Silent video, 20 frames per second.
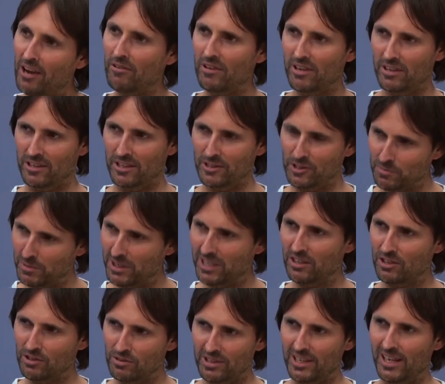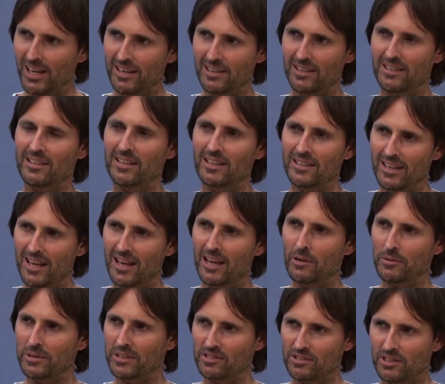error that's being created that
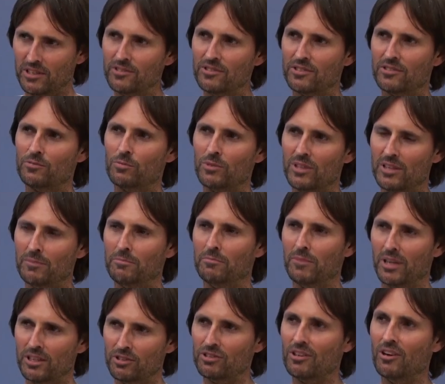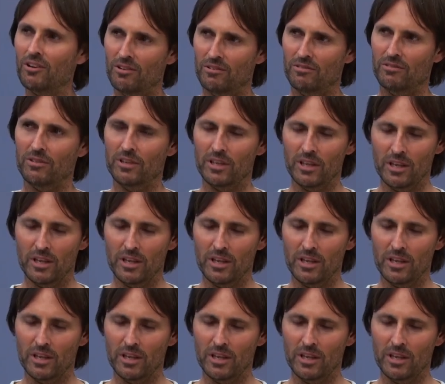now exists within my soul.